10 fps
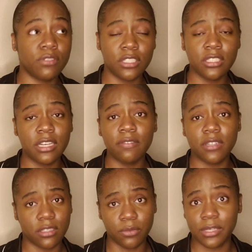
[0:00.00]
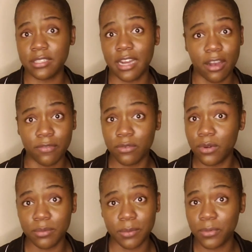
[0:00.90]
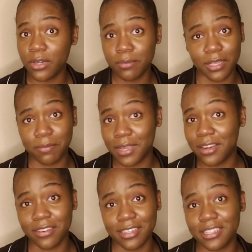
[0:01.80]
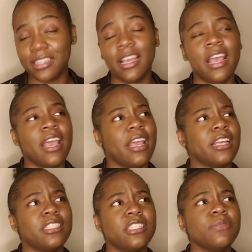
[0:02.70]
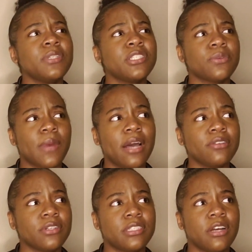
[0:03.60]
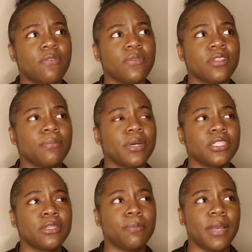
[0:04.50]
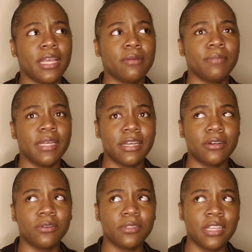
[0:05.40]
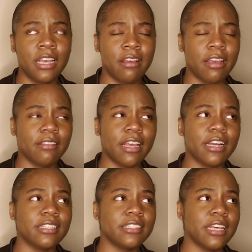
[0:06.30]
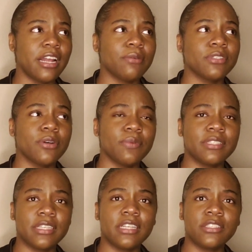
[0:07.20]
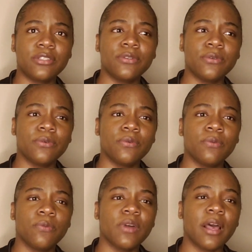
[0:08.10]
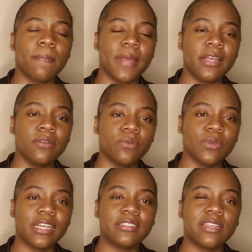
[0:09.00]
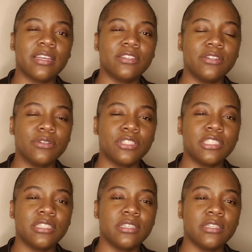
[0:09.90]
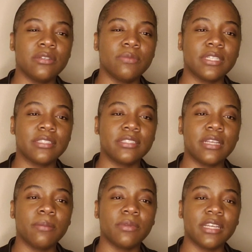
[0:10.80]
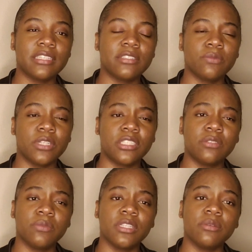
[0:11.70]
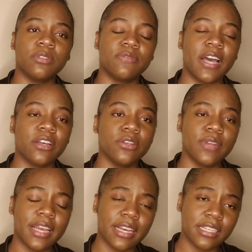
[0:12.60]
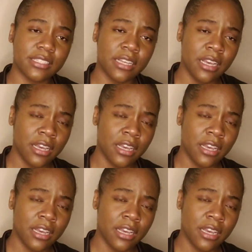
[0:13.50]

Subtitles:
She definitely was an alpha woman, point blank, period. And she would surround herself with a bunch of beta males. And like I said, I was going to get to what I meant when I said, you know, she would accept less than what she really was valued as.